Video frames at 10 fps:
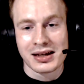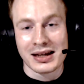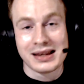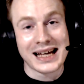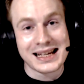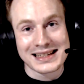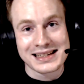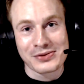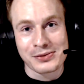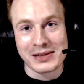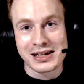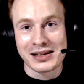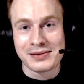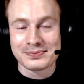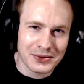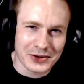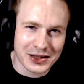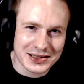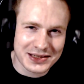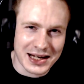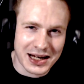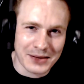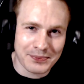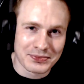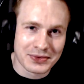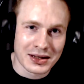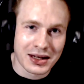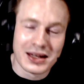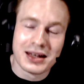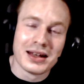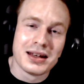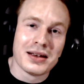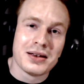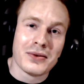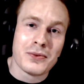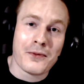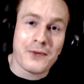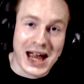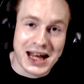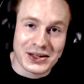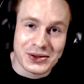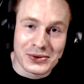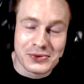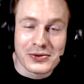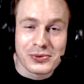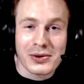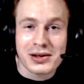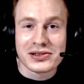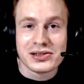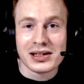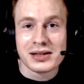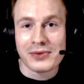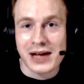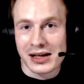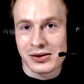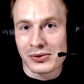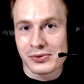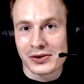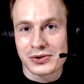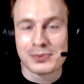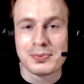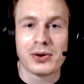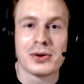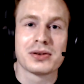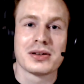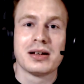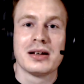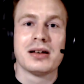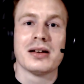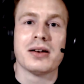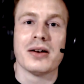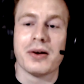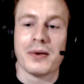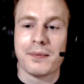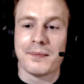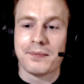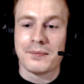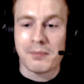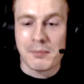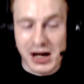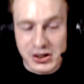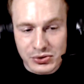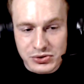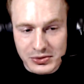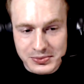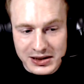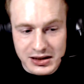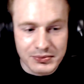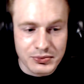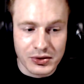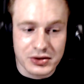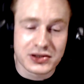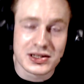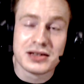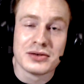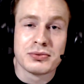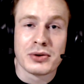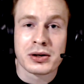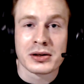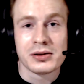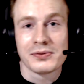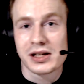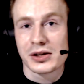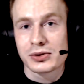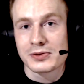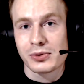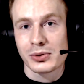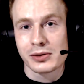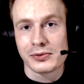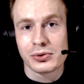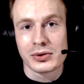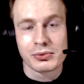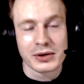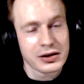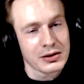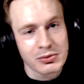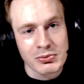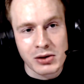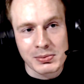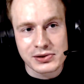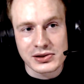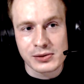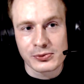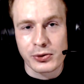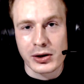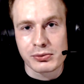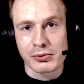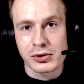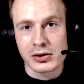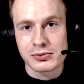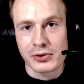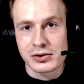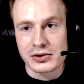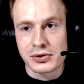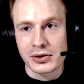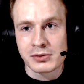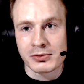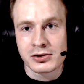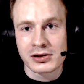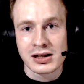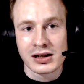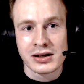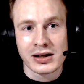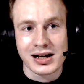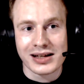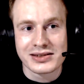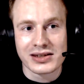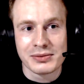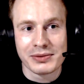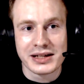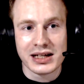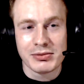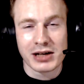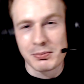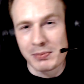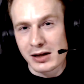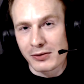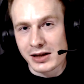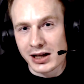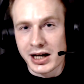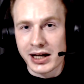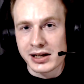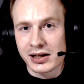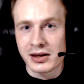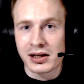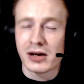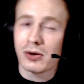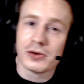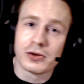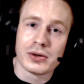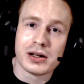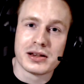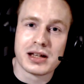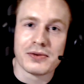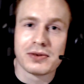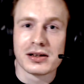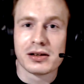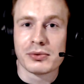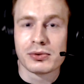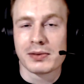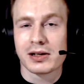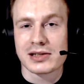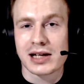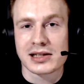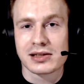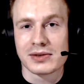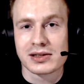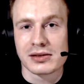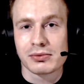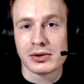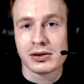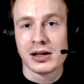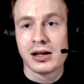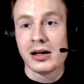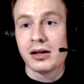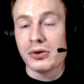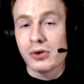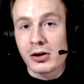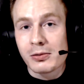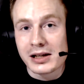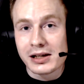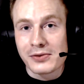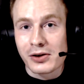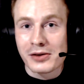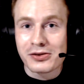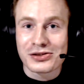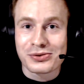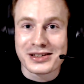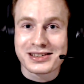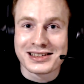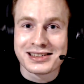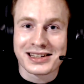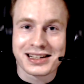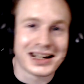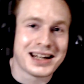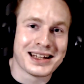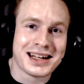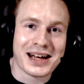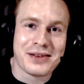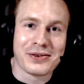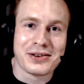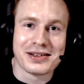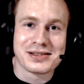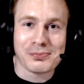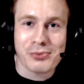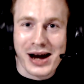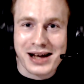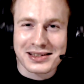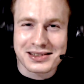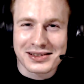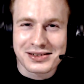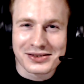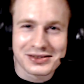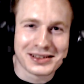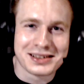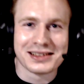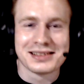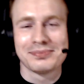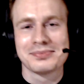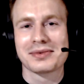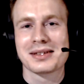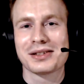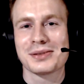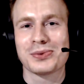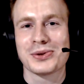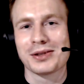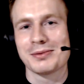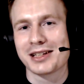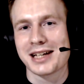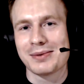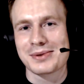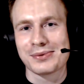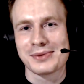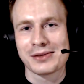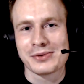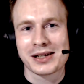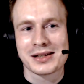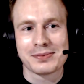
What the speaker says: That's it for me for this time. Thank you for watching. Thank you for the support. My YouTube team will continue working on videos for all of you, and we're gonna be publishing throughout Worlds, throughout the tournament. I'll still be keeping a bit of an eye here and there, although I definitely won't be as active as I will normally for obvious reasons. I kinda have some practice to do and some tournament games to win, right?